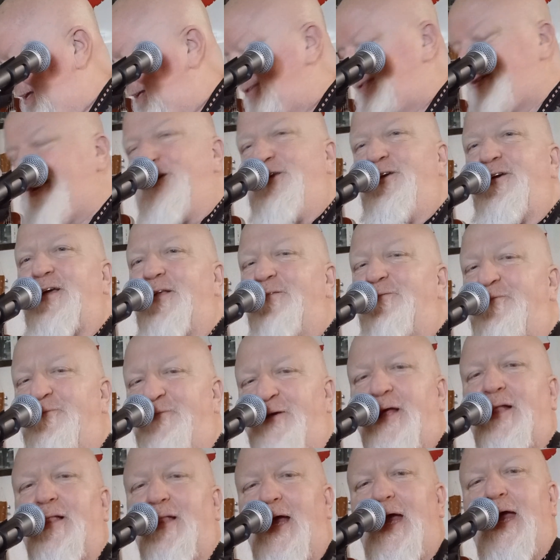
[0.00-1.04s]
so you can
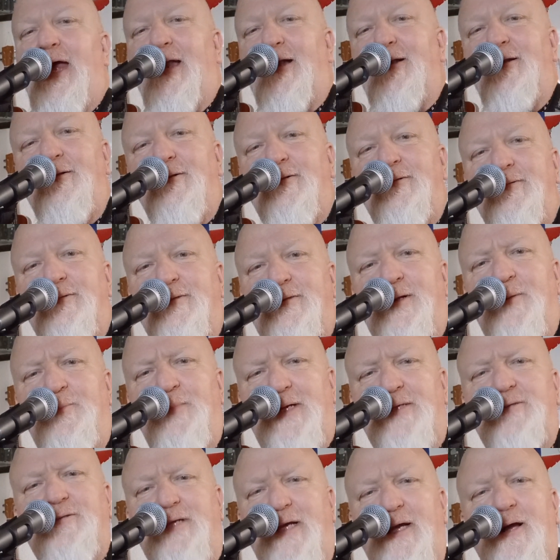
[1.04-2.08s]
fill in the
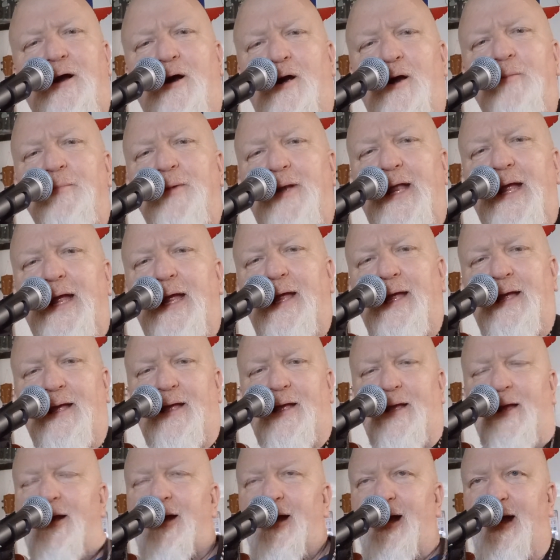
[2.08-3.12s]
missing harmony.
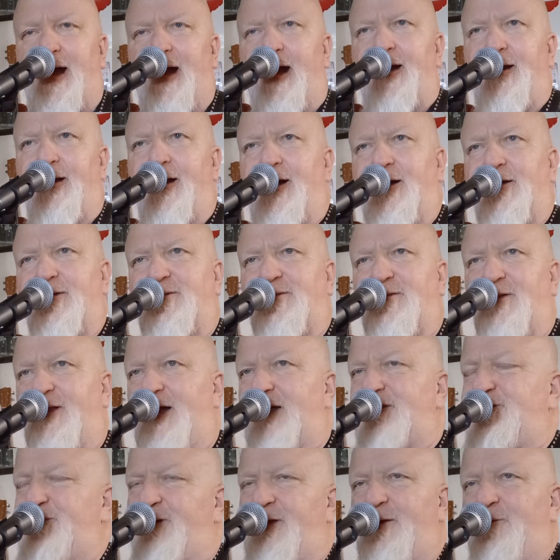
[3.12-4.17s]
And so
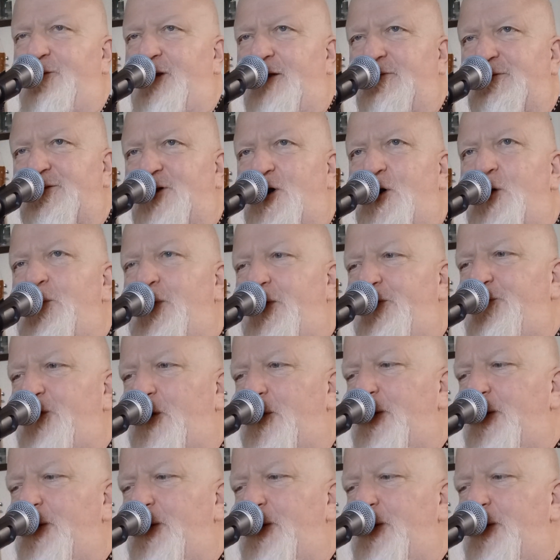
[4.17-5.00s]
that's really what I was hoping for